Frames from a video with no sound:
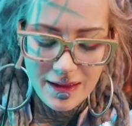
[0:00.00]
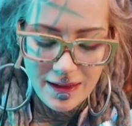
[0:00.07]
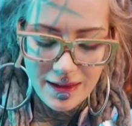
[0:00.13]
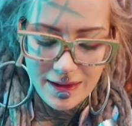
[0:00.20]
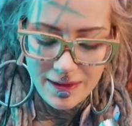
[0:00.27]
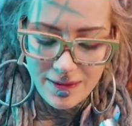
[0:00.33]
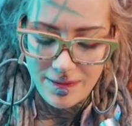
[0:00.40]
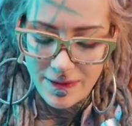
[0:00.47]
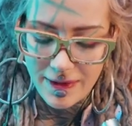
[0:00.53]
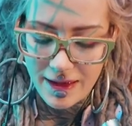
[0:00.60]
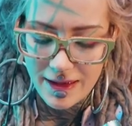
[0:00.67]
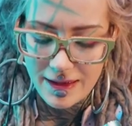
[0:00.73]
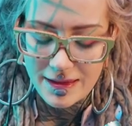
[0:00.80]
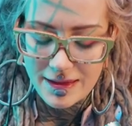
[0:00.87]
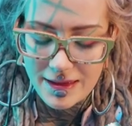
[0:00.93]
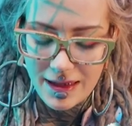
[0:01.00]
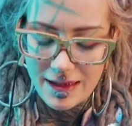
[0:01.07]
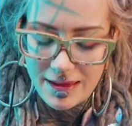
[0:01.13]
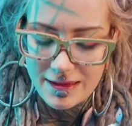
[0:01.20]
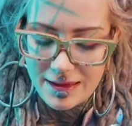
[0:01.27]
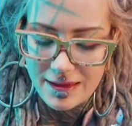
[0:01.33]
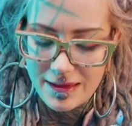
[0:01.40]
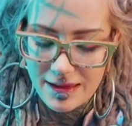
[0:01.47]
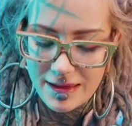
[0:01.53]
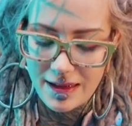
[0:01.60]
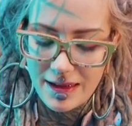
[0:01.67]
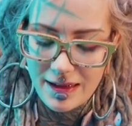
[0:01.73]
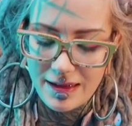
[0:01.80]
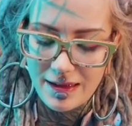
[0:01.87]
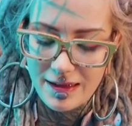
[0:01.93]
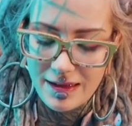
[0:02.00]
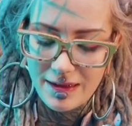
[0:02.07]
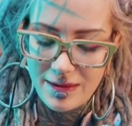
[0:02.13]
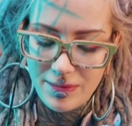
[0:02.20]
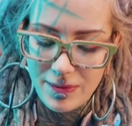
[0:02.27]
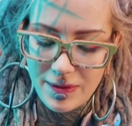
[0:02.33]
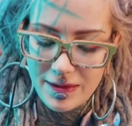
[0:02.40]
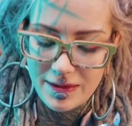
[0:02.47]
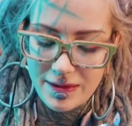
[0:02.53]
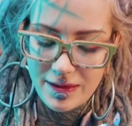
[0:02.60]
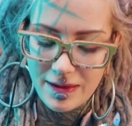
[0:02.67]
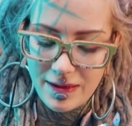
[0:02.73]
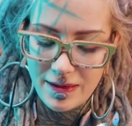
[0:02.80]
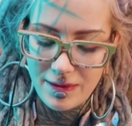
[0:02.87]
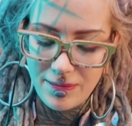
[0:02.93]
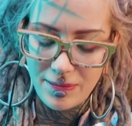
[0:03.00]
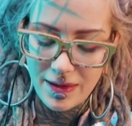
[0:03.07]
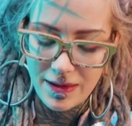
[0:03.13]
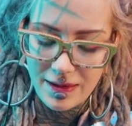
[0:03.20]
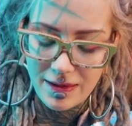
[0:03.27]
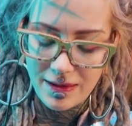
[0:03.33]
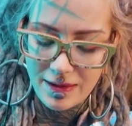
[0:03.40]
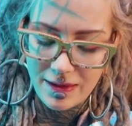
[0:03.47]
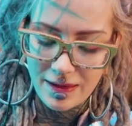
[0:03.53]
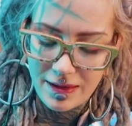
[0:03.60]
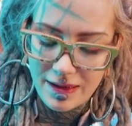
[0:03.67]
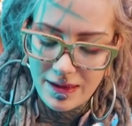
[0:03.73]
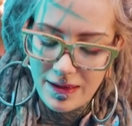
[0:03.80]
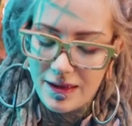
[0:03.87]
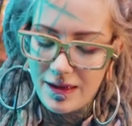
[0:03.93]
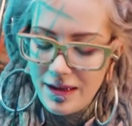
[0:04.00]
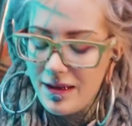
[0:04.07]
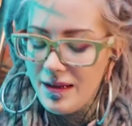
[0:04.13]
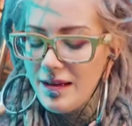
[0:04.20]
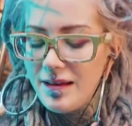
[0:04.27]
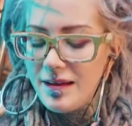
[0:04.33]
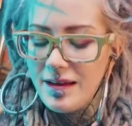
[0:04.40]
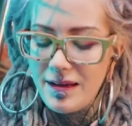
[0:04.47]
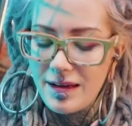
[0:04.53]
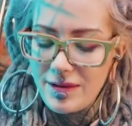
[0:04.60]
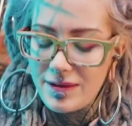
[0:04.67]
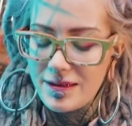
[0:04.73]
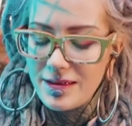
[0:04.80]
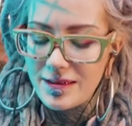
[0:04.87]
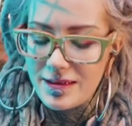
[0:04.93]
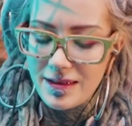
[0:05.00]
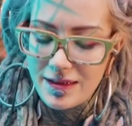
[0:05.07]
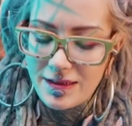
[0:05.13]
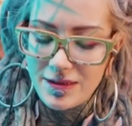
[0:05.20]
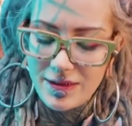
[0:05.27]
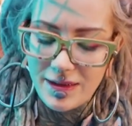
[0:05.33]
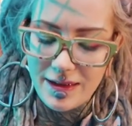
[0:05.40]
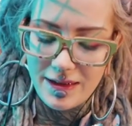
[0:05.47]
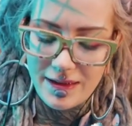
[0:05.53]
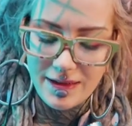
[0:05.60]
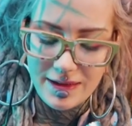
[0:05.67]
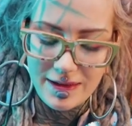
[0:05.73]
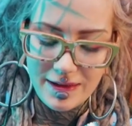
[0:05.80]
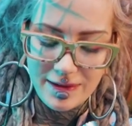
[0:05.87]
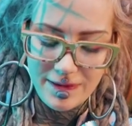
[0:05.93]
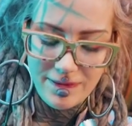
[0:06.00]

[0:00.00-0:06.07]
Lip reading: I slice it again a bit better. Then I will start to eat it.